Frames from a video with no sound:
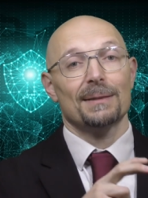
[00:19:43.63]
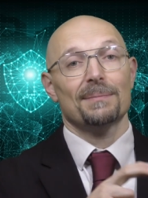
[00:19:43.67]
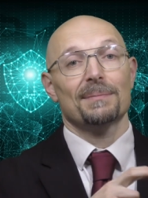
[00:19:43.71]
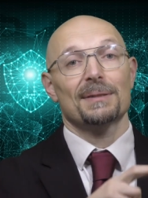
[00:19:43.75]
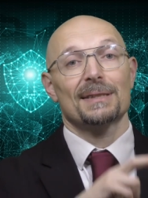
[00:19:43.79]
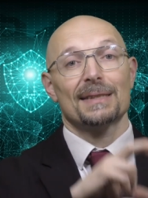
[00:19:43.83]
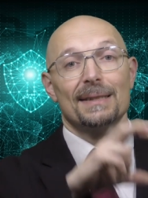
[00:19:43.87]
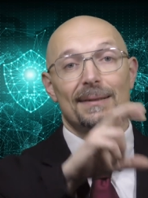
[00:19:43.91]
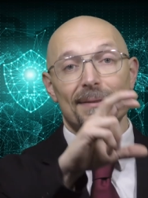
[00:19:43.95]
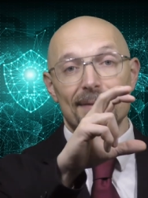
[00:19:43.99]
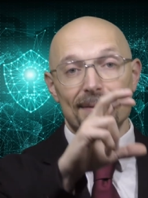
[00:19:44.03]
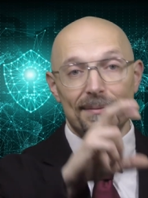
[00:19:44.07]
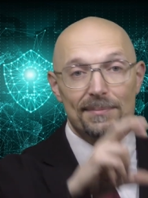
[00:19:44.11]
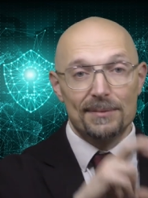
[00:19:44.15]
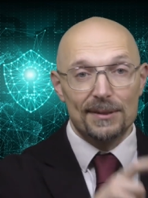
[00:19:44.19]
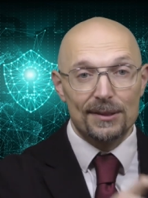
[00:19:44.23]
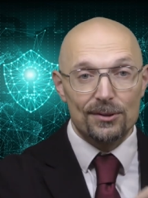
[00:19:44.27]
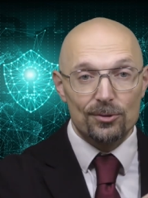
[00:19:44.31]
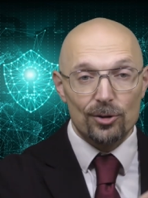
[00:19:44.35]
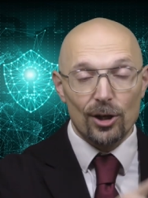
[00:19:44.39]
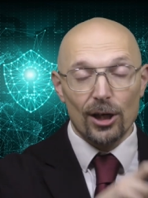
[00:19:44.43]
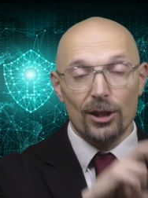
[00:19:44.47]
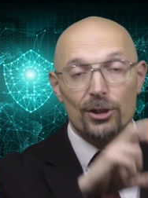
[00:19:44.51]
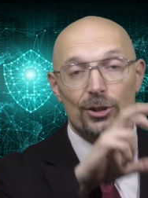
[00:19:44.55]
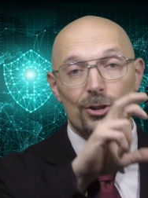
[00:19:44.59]
same
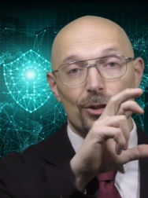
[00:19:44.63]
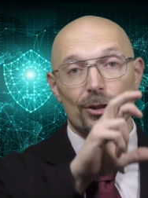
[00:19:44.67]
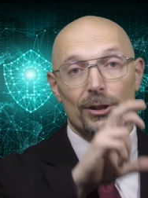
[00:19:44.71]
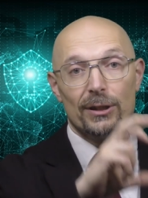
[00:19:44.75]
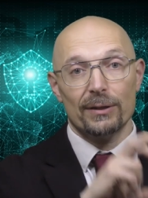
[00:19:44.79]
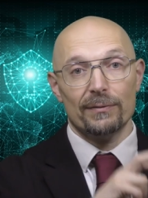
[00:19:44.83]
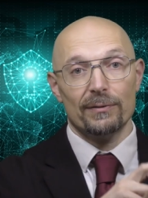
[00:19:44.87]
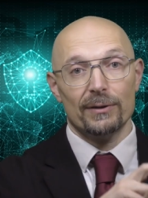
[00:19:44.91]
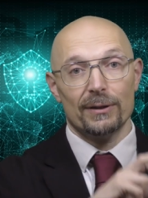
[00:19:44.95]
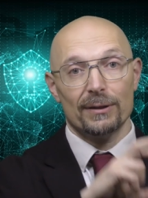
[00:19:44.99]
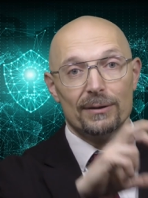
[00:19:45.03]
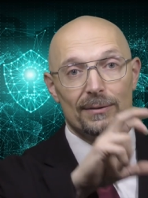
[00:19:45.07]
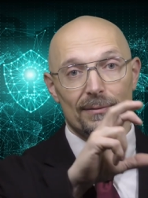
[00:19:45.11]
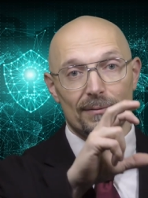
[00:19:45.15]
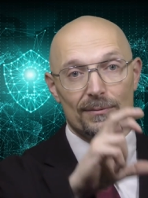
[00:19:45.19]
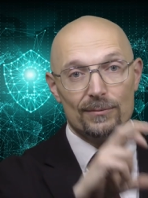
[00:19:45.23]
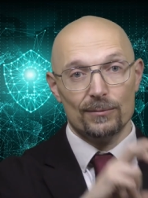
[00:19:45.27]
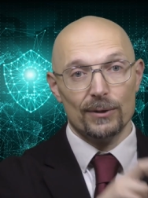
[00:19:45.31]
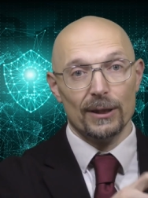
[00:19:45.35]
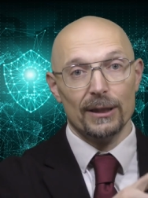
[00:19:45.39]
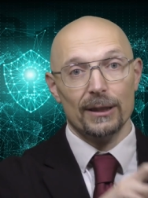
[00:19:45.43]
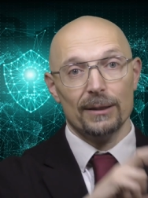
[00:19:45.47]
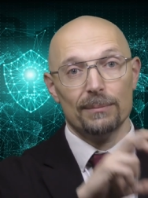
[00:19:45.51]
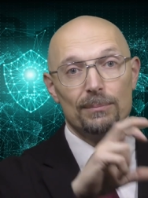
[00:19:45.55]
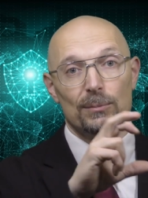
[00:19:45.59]
structure even
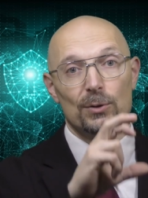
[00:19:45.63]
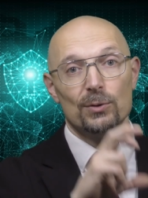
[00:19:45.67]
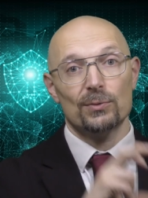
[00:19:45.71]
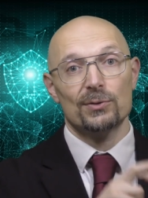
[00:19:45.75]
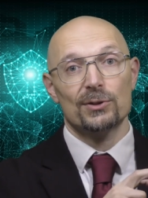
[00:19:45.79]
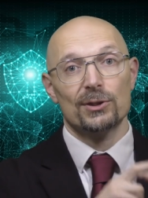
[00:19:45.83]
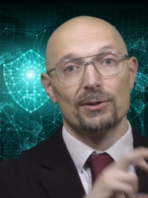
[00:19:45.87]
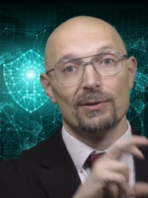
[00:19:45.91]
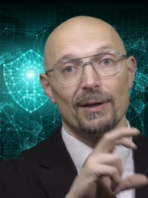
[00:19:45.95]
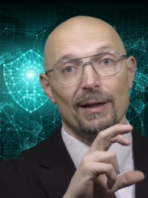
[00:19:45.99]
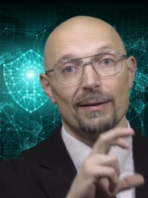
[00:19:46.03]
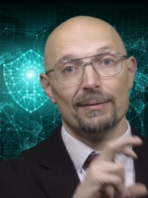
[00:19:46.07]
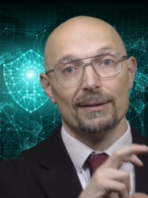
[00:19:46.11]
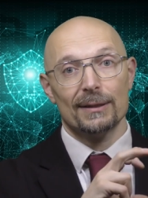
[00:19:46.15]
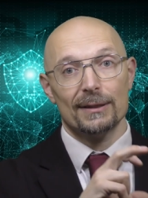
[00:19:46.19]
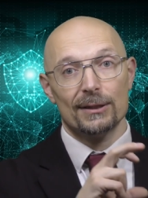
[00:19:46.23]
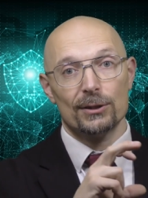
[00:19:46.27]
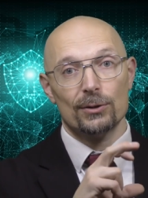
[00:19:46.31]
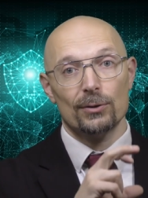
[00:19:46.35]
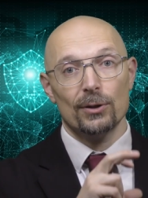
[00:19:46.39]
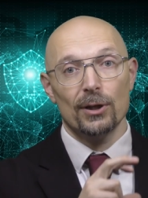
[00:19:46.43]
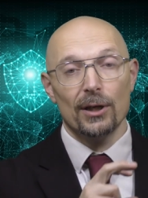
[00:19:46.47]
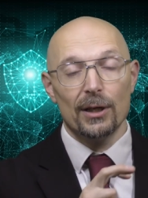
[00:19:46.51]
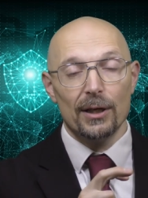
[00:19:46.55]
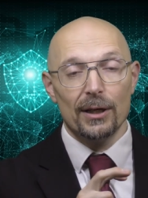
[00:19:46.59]
when it moves around. And
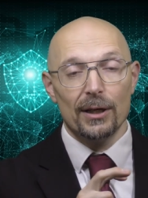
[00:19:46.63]
so